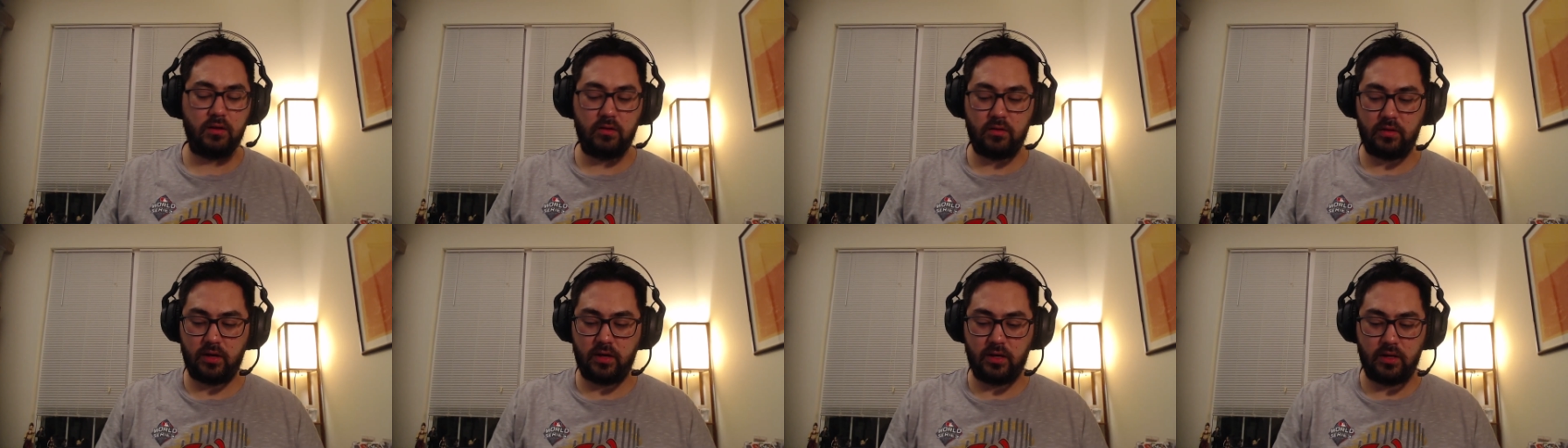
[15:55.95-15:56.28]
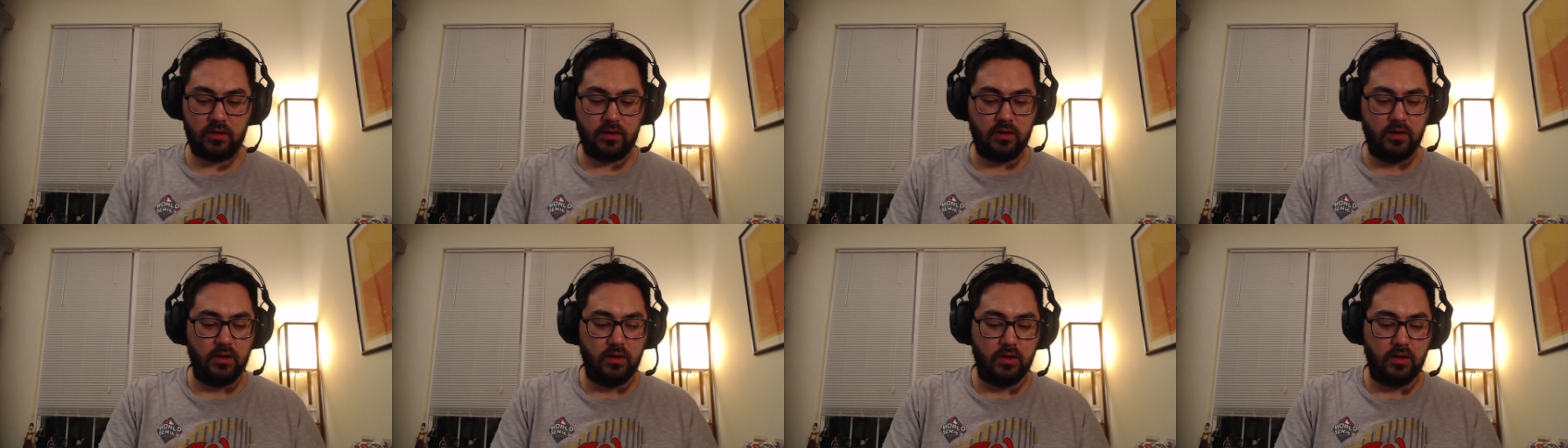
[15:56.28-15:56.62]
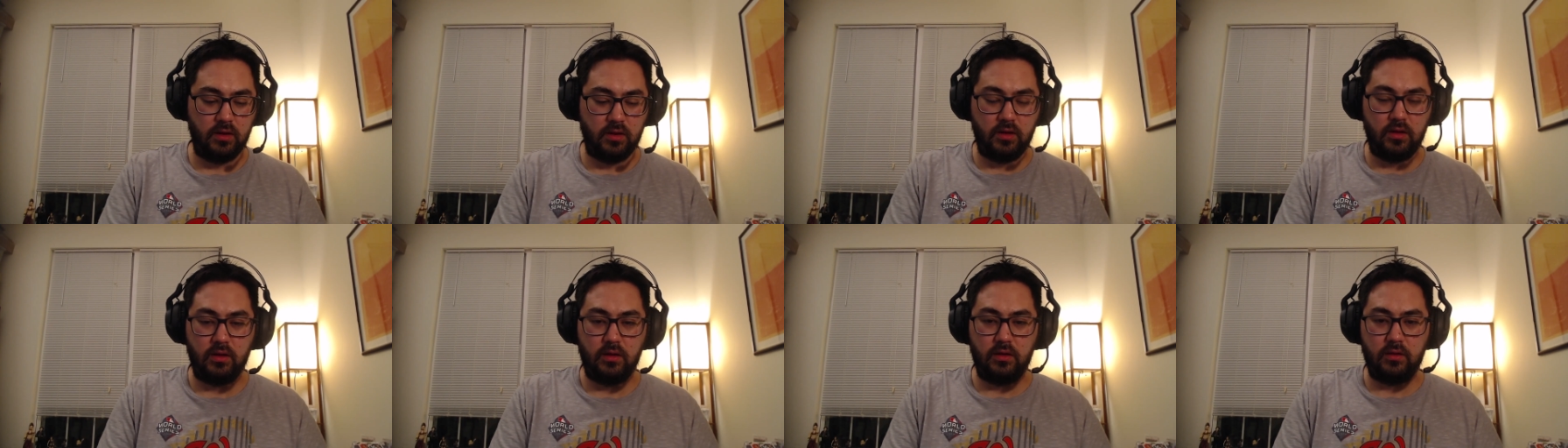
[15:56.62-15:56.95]
All right.
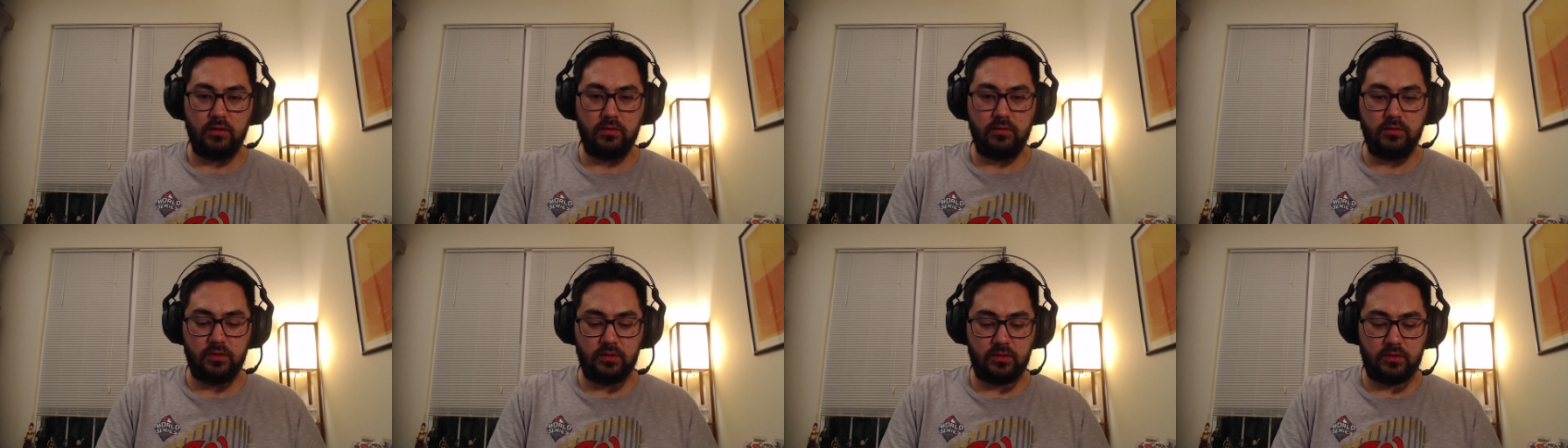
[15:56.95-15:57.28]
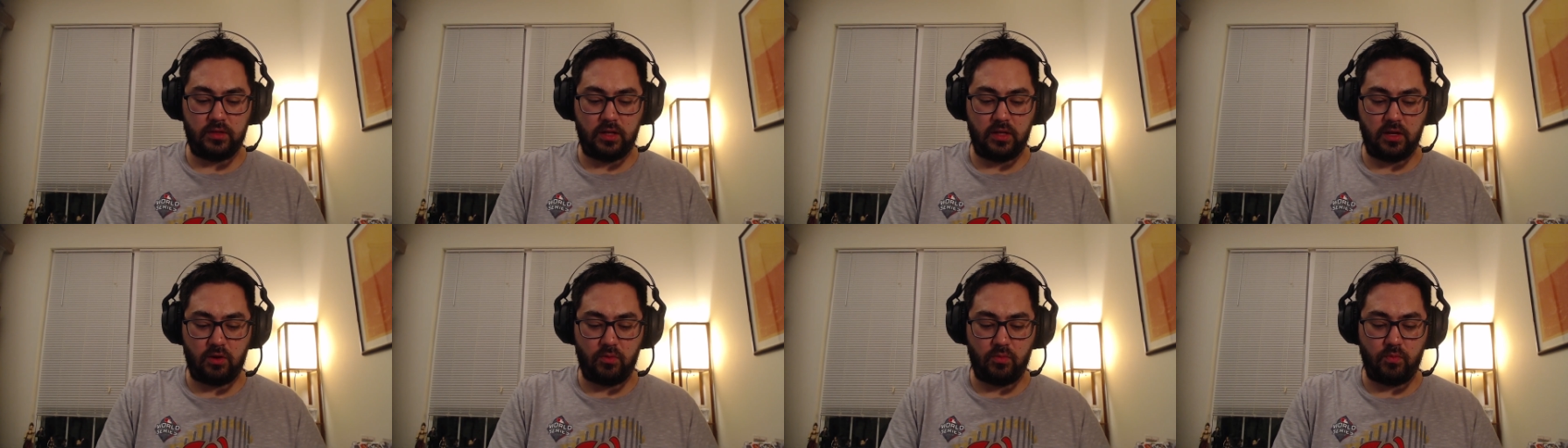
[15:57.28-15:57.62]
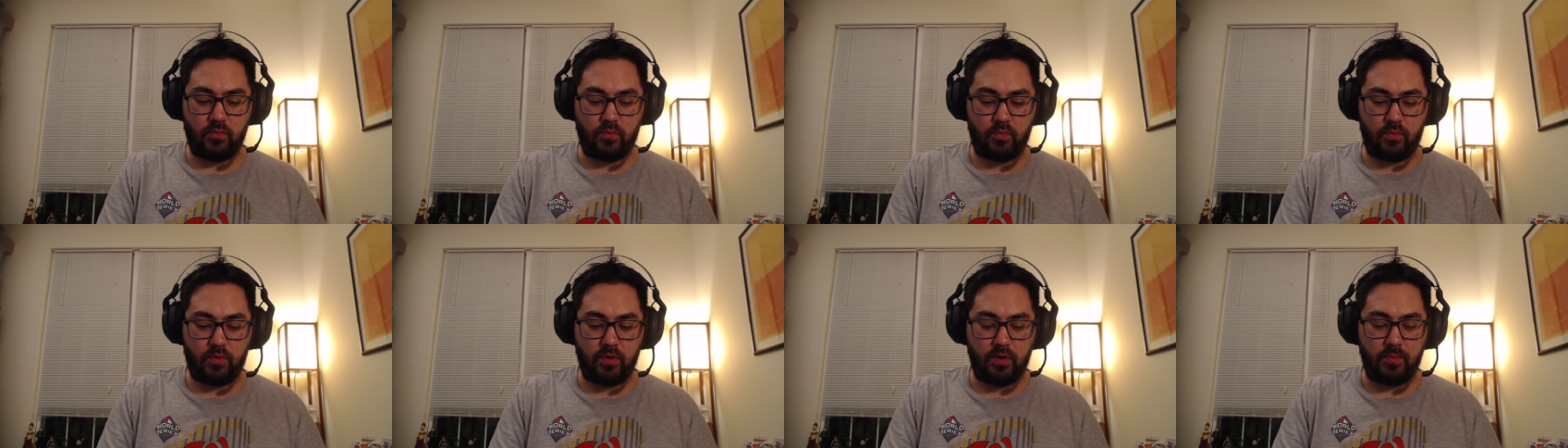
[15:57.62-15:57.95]
I'm sitting on
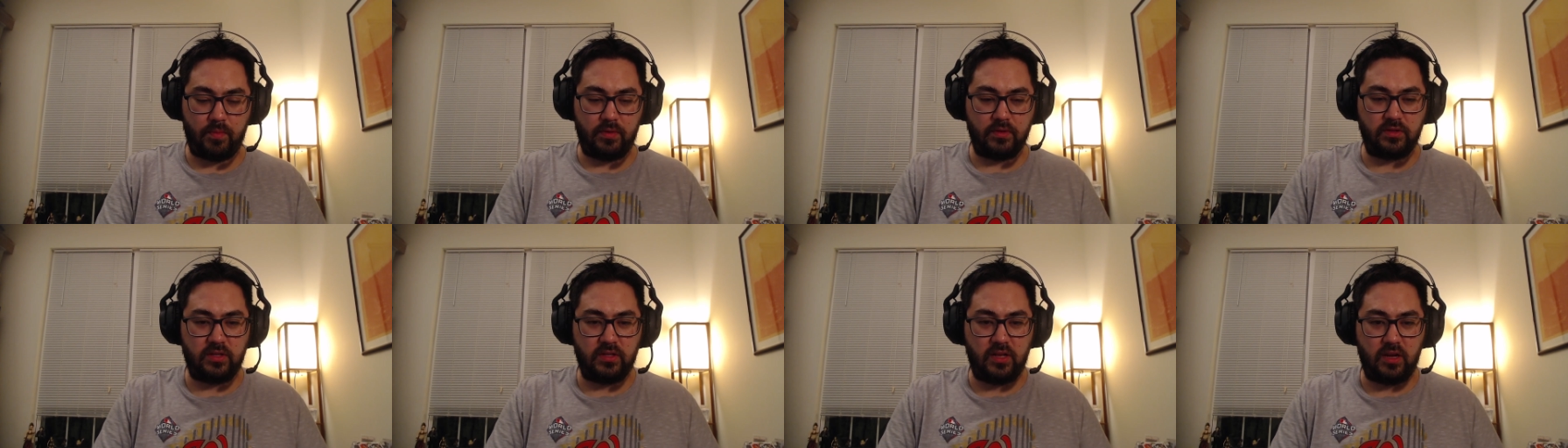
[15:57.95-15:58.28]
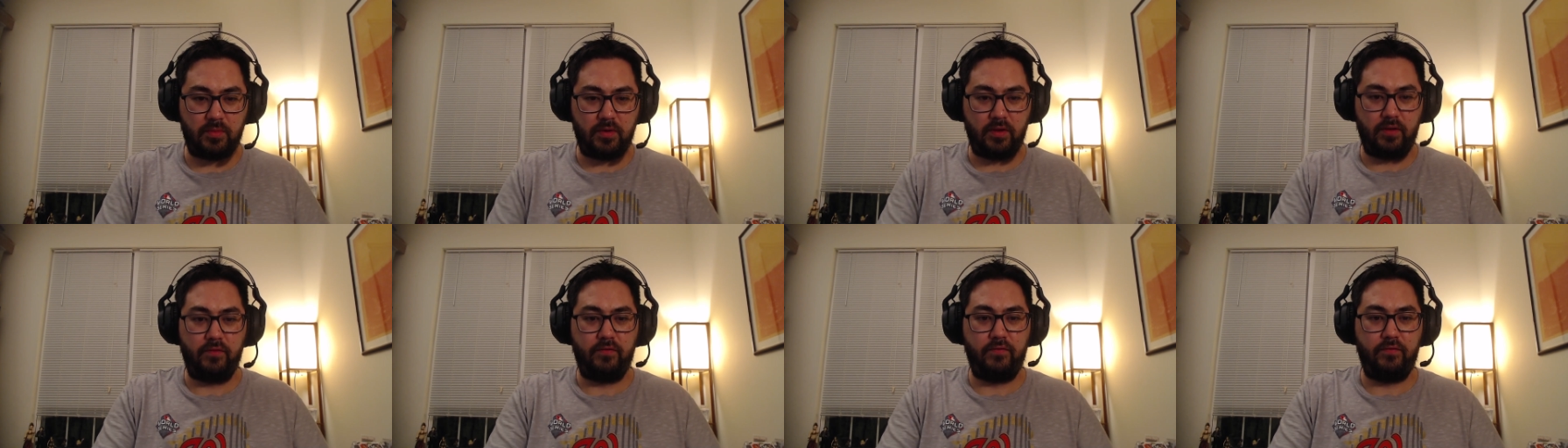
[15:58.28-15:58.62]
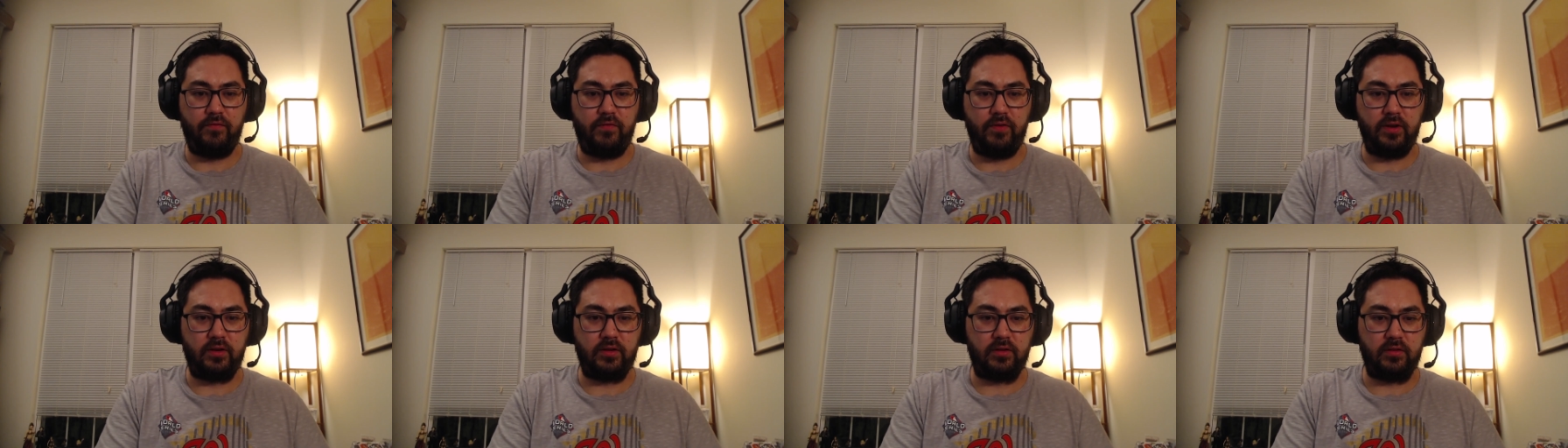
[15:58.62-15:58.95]
my
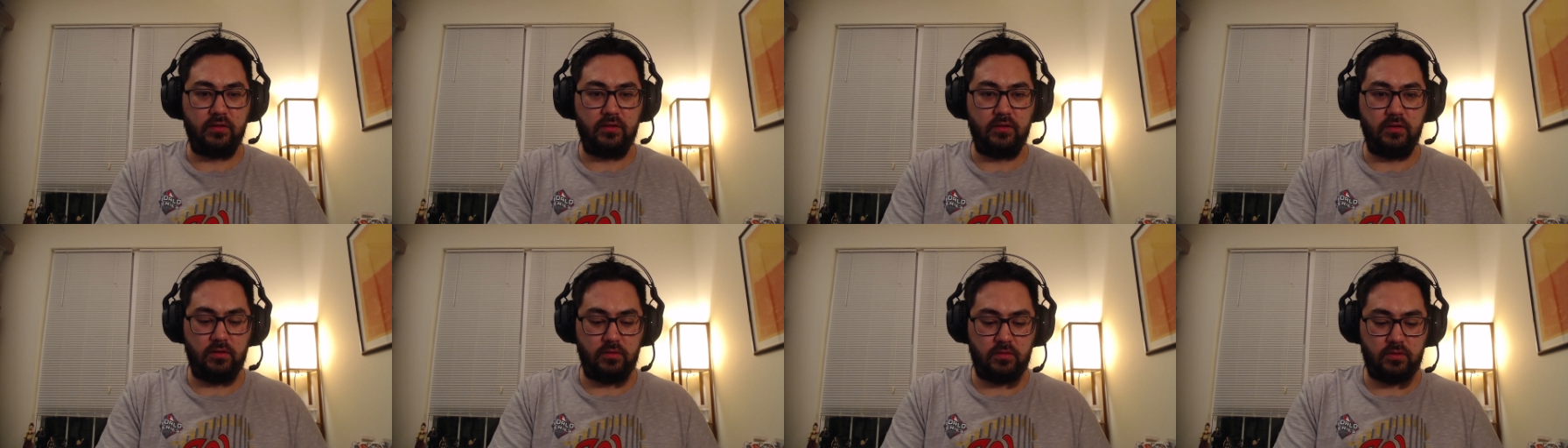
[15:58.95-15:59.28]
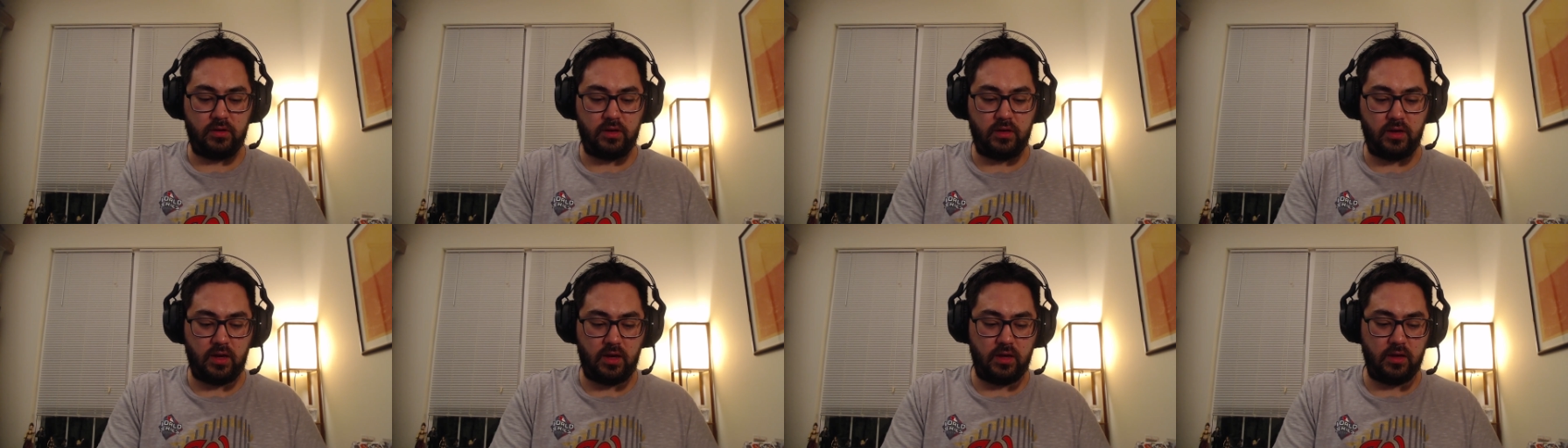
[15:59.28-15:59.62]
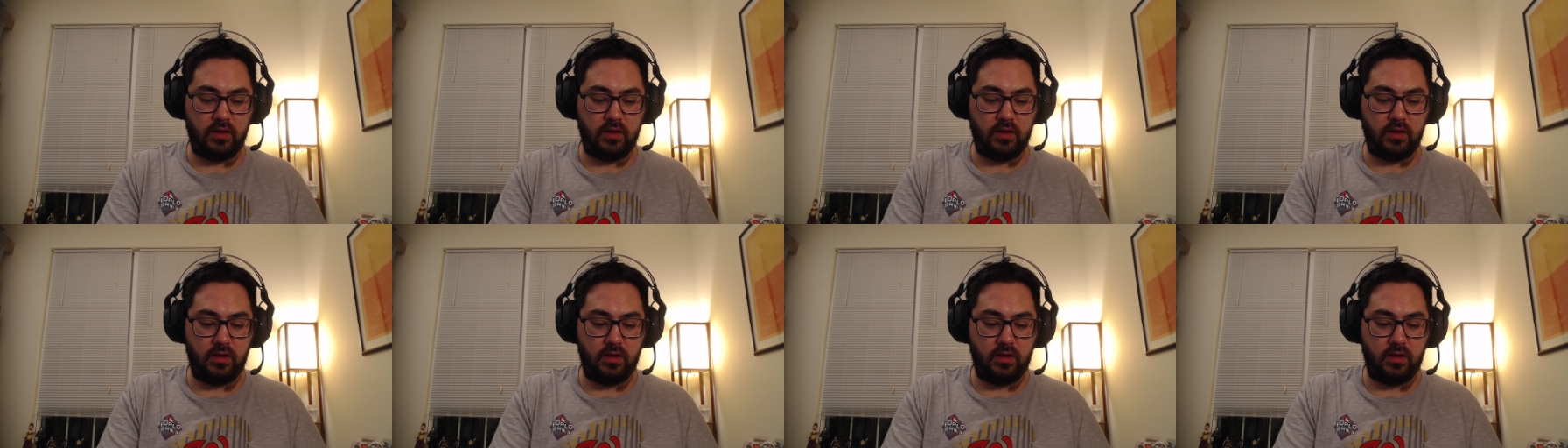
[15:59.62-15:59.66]
foot. Okay.